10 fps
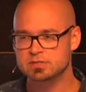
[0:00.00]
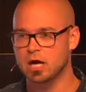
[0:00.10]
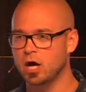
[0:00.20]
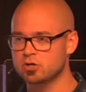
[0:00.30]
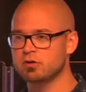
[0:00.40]
was a
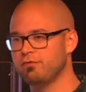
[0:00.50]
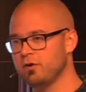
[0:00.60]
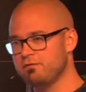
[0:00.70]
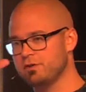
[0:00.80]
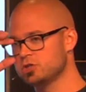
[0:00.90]

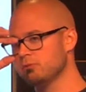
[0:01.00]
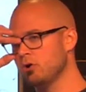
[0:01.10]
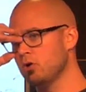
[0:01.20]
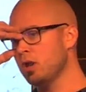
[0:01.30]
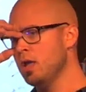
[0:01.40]
100-foot fishing
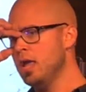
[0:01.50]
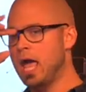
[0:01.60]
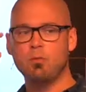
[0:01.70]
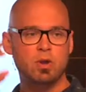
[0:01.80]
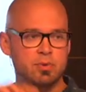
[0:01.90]
boat,
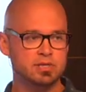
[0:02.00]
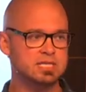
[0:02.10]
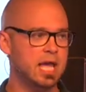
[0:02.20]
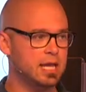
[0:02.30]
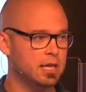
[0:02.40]
and we would
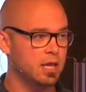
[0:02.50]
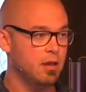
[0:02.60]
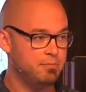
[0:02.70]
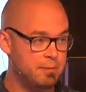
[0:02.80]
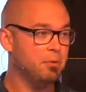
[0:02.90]
take
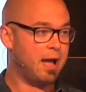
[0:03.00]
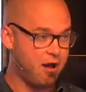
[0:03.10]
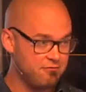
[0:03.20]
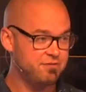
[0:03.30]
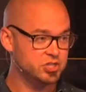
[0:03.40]
people
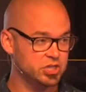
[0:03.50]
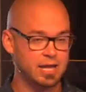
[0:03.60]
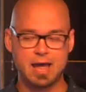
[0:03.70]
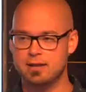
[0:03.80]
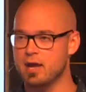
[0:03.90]
out fishing
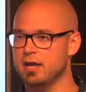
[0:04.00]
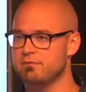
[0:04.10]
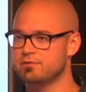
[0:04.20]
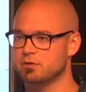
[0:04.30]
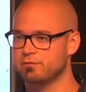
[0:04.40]
at night.
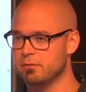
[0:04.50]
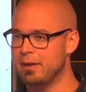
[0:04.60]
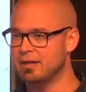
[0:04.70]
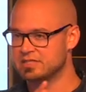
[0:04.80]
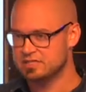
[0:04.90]
So from
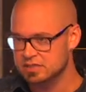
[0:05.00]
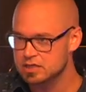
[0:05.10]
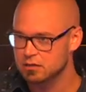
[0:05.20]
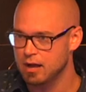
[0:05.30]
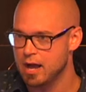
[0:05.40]
about 6
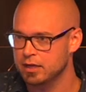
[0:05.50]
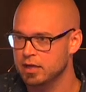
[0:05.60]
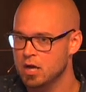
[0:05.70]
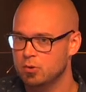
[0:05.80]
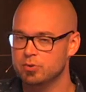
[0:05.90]
o'clock,
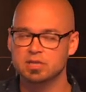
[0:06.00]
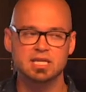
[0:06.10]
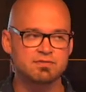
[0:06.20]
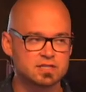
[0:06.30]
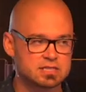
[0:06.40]
we would
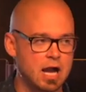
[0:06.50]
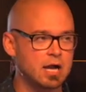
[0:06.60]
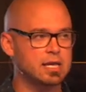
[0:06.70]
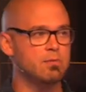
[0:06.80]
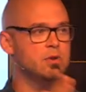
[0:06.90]
leave the
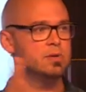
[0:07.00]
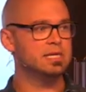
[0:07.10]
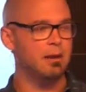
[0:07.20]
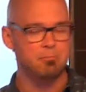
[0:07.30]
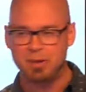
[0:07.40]
dock, and we would
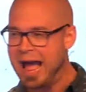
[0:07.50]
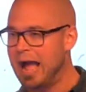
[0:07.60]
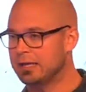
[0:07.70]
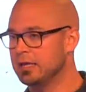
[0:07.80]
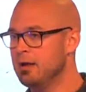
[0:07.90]
get
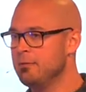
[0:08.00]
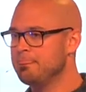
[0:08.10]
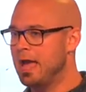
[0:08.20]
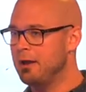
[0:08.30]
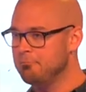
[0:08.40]
back
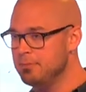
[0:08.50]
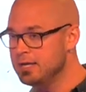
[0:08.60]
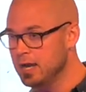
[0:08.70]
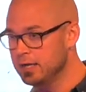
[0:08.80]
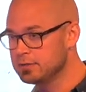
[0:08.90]
at
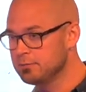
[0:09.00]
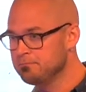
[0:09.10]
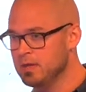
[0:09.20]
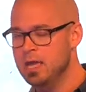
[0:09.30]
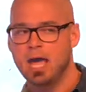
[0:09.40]
midnight.
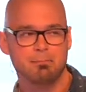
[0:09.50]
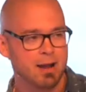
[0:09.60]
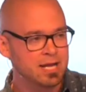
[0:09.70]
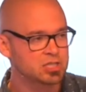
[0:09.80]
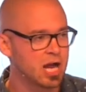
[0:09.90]
And
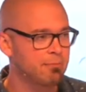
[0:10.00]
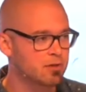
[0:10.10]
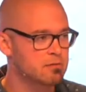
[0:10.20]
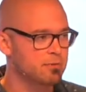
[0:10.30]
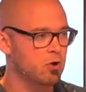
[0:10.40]
my job
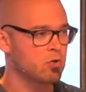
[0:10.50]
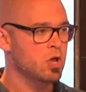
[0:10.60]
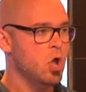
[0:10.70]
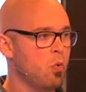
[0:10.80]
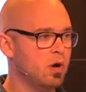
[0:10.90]
on the boat
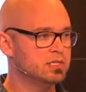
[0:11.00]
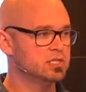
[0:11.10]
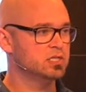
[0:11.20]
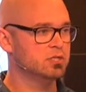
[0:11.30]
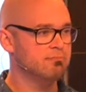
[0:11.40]
was
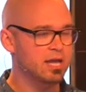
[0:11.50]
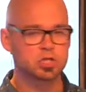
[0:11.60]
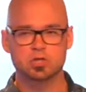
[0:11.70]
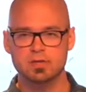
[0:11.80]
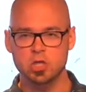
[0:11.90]
to make
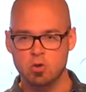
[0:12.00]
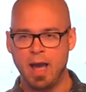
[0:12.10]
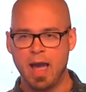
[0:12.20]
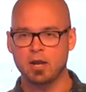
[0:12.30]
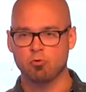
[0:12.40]
sure that you
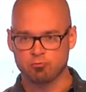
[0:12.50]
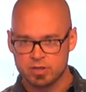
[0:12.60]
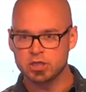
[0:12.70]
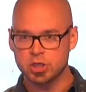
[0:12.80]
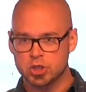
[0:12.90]
had a
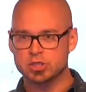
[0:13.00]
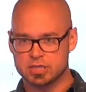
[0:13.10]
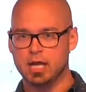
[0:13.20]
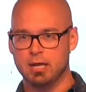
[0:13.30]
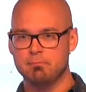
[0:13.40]
really good
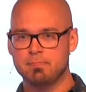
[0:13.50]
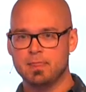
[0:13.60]
time.